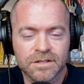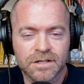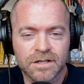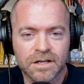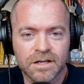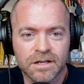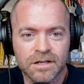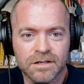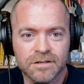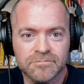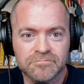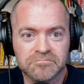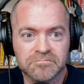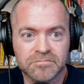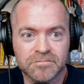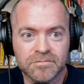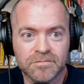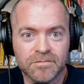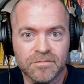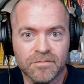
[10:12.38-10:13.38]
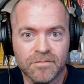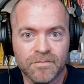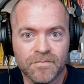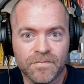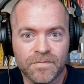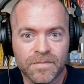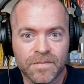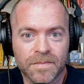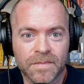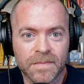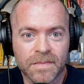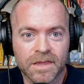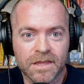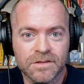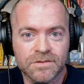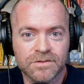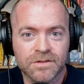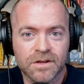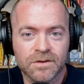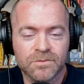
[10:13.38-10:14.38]
And
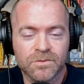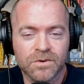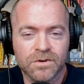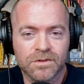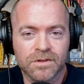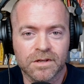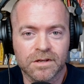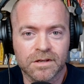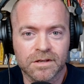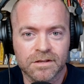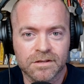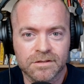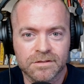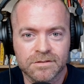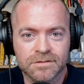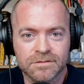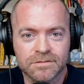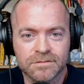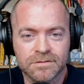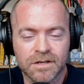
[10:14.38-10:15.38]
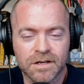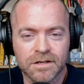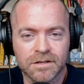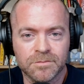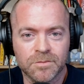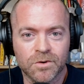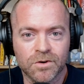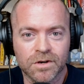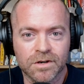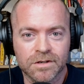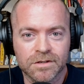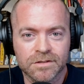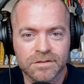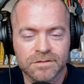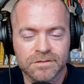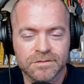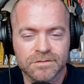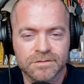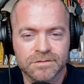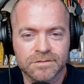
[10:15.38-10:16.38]
it's not worth it anymore.
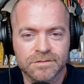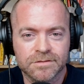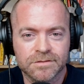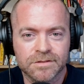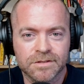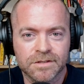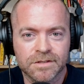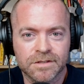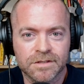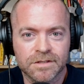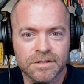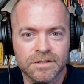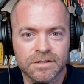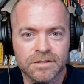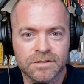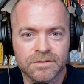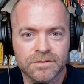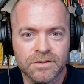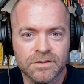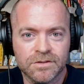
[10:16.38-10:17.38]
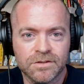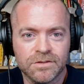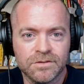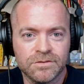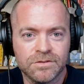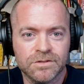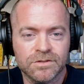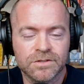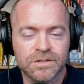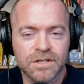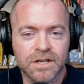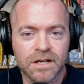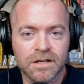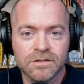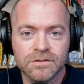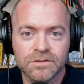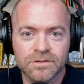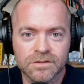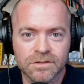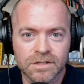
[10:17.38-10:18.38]
So you just
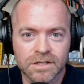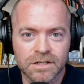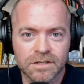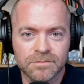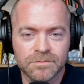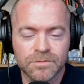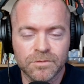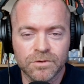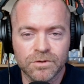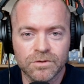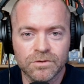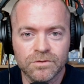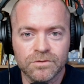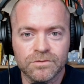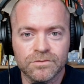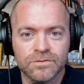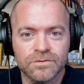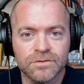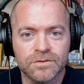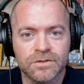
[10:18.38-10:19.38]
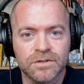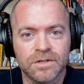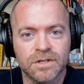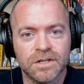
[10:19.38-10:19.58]
naturally move